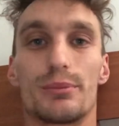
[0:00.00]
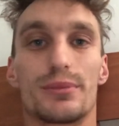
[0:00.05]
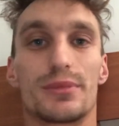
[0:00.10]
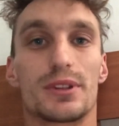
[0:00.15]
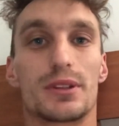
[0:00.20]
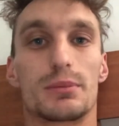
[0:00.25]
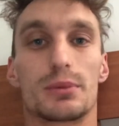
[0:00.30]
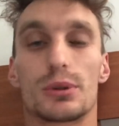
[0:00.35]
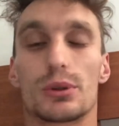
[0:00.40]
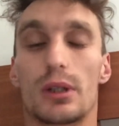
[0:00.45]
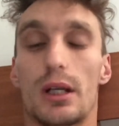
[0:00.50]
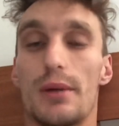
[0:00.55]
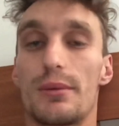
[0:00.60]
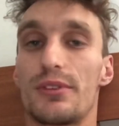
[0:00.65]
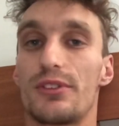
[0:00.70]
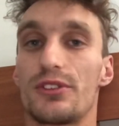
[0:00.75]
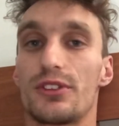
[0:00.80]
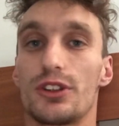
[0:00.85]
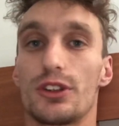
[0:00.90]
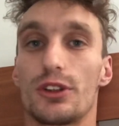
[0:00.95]
subscribe
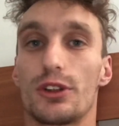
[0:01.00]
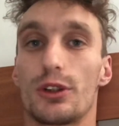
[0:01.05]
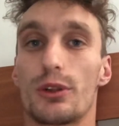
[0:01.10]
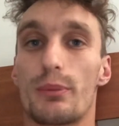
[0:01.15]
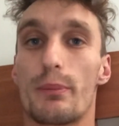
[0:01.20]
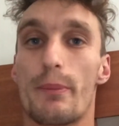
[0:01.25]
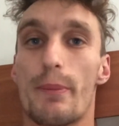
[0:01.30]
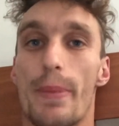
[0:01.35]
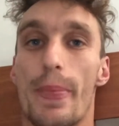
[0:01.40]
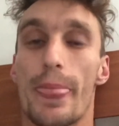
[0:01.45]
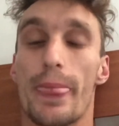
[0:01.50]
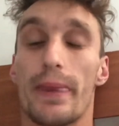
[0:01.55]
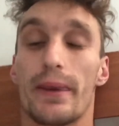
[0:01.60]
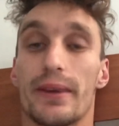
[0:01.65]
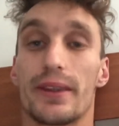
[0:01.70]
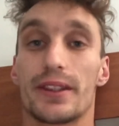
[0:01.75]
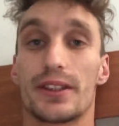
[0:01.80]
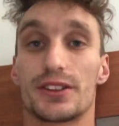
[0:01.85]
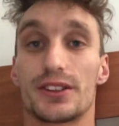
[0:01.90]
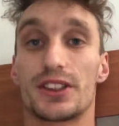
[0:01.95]
if you're new.
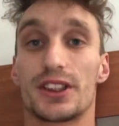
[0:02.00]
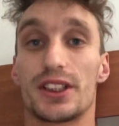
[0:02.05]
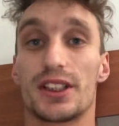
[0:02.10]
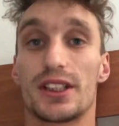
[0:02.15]
I